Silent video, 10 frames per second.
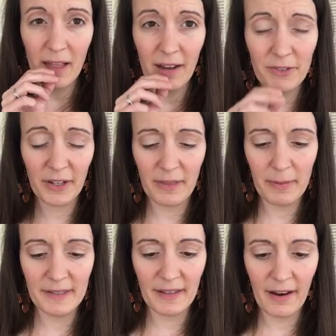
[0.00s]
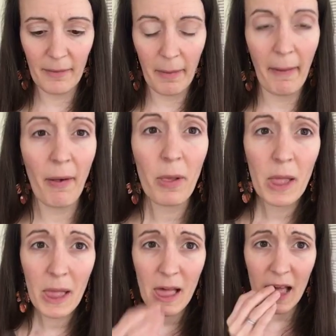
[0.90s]
after I get the piece of hair in my mouth.
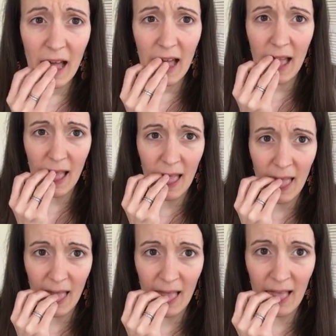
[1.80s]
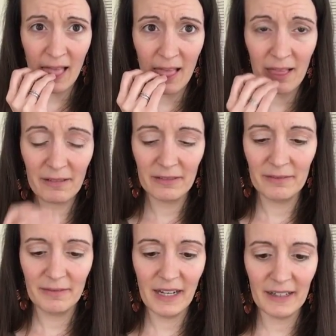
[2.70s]
Oh,
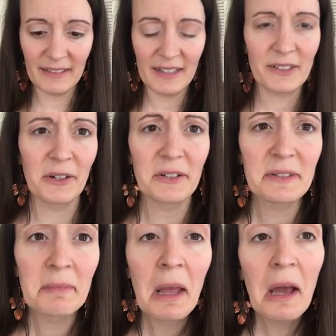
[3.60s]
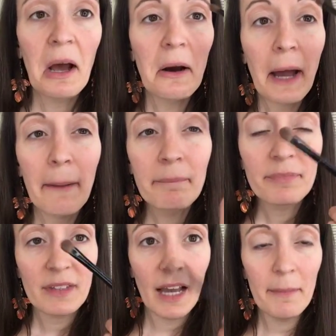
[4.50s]
yuck, that's gross. Okay,
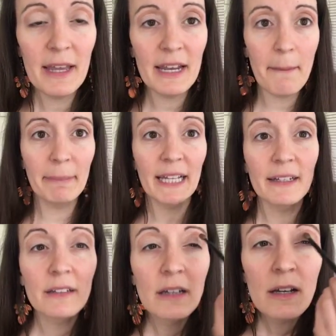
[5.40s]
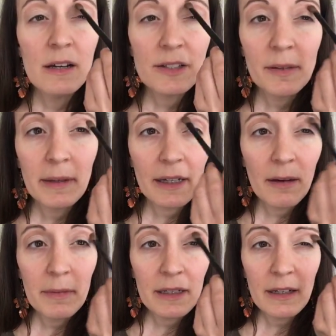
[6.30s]
come in and blend. So I'm gonna
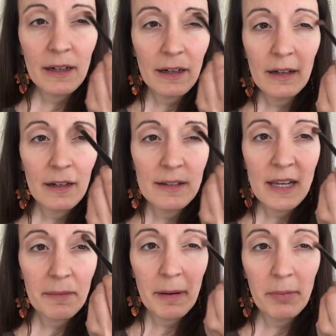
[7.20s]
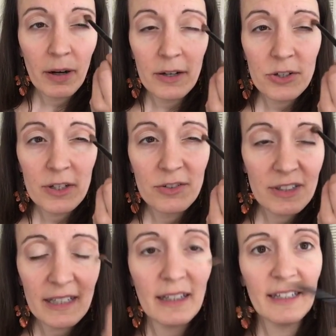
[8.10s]
come in here and take my brush and
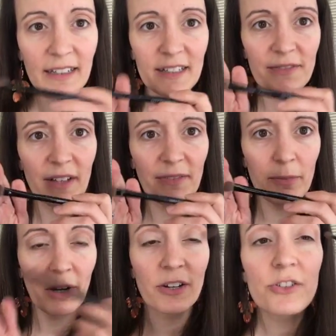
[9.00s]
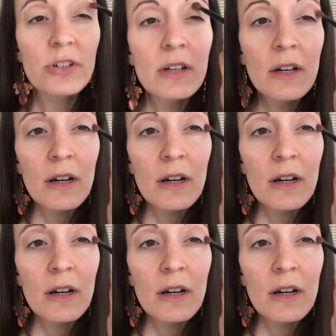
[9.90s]
just get like a nice fluffy brush